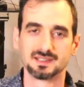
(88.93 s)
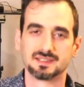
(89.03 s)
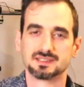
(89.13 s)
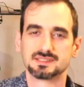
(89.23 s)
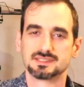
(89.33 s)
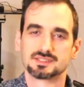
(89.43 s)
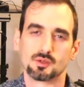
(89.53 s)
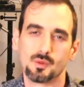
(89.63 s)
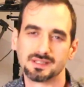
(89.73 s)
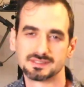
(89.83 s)
This is the
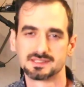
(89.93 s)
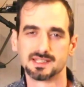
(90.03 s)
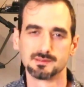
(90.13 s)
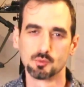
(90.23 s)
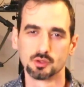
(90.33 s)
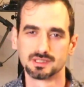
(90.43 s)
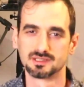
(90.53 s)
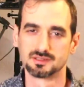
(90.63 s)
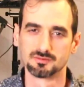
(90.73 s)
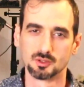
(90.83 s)
Wednesday morning
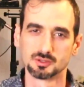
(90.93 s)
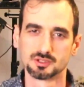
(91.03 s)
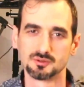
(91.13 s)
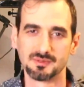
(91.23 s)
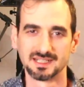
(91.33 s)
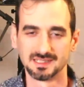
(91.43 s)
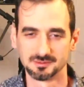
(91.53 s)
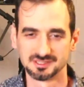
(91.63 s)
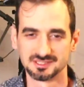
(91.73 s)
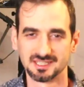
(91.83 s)
devotional. My name
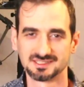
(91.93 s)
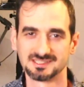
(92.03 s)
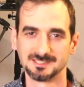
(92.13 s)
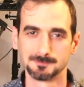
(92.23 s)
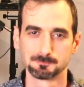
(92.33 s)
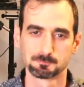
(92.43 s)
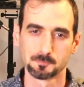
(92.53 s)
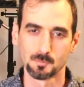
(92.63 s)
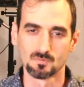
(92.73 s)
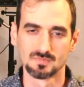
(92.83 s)
is Jesse.
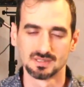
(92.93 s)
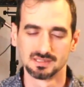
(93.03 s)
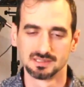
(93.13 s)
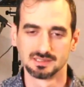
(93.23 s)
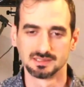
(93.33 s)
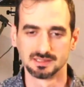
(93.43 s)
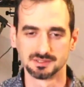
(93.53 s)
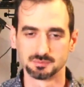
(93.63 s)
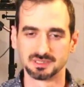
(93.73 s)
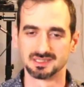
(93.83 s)

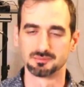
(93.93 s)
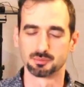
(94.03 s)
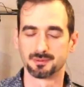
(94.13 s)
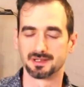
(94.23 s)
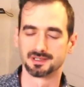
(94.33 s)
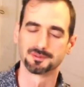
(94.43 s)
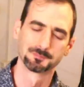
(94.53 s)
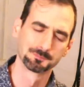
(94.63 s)
Let's begin in prayer.